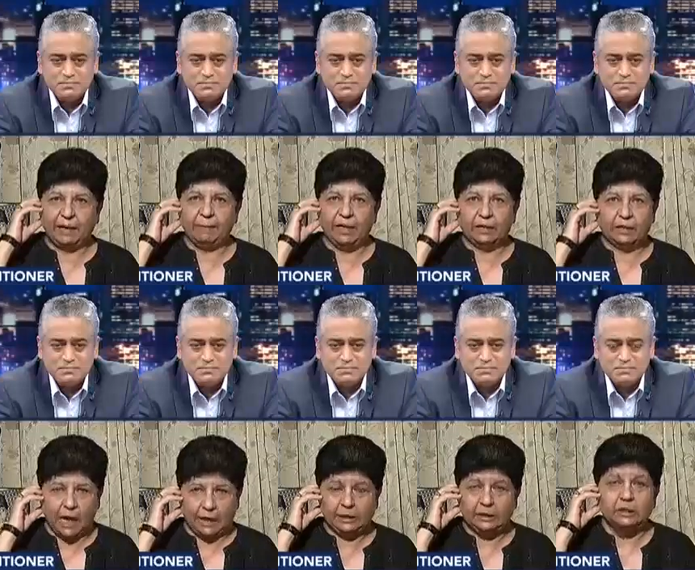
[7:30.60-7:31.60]
Speaker 1: up a
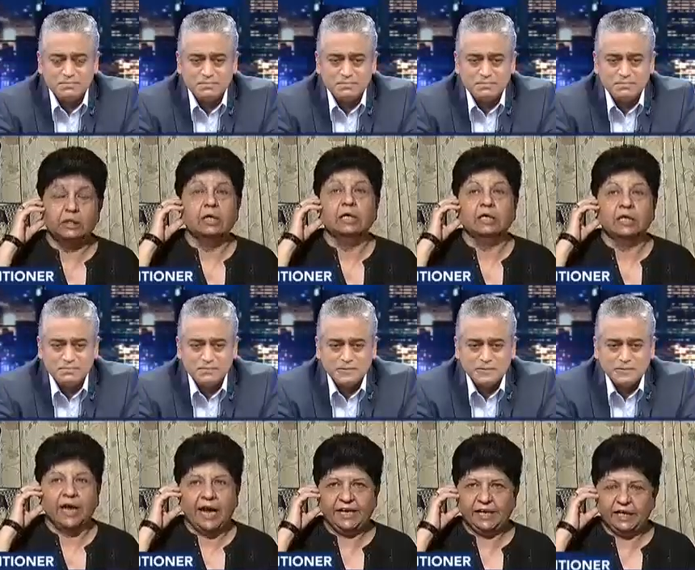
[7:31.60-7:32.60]
gun
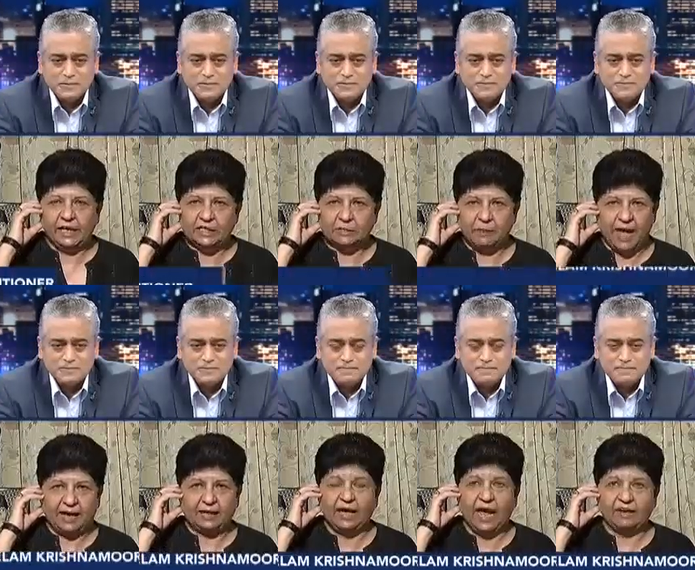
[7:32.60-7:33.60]
18 years
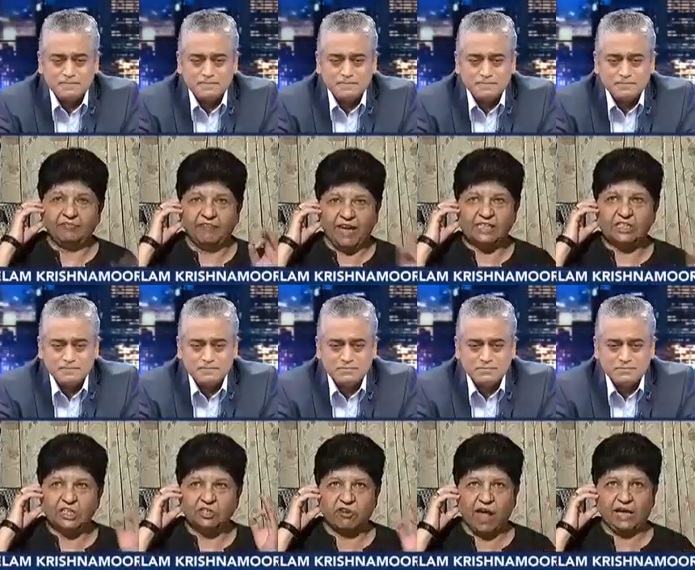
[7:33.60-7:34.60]
back and faced the
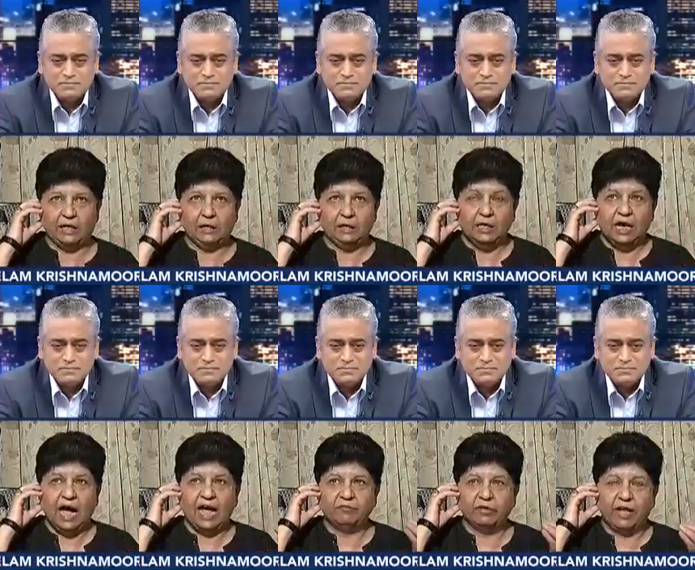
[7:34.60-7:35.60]
trial,
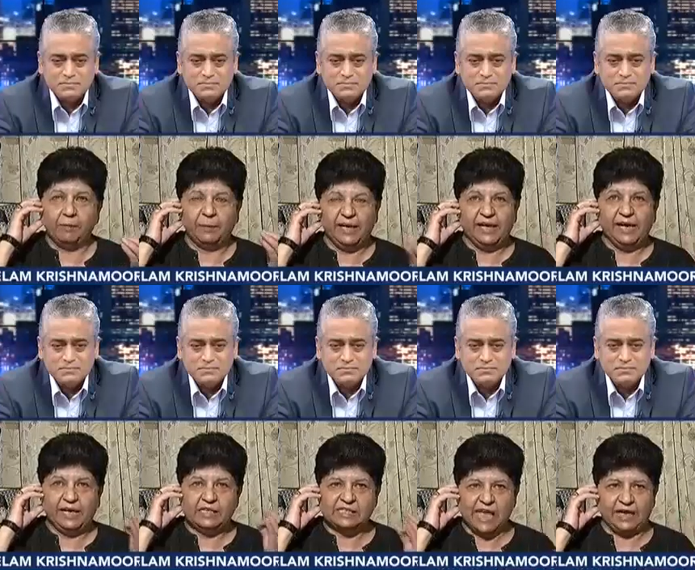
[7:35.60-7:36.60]
I would have pleaded
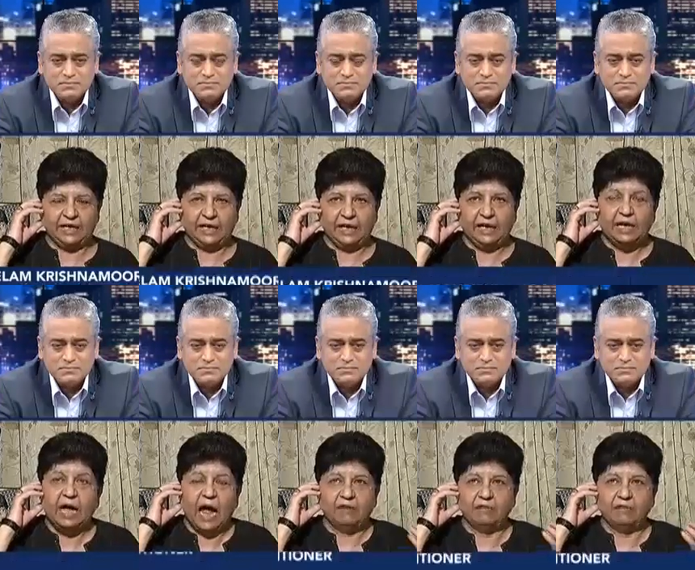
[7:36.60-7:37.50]
insanity. I